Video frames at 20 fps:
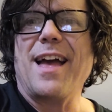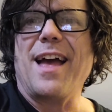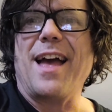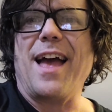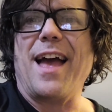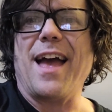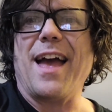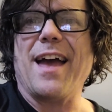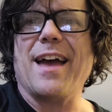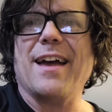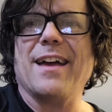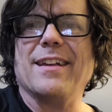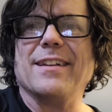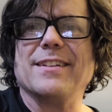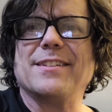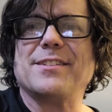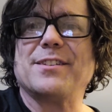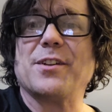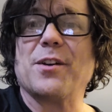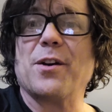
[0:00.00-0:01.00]

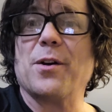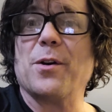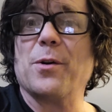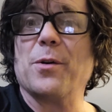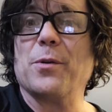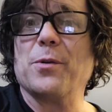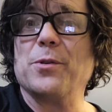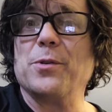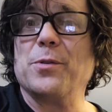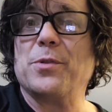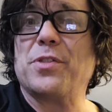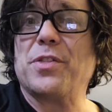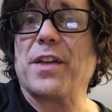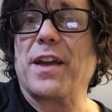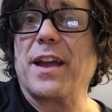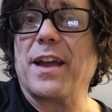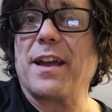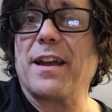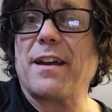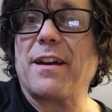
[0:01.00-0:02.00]
And so you
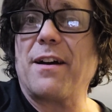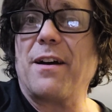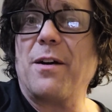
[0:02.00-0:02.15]
think,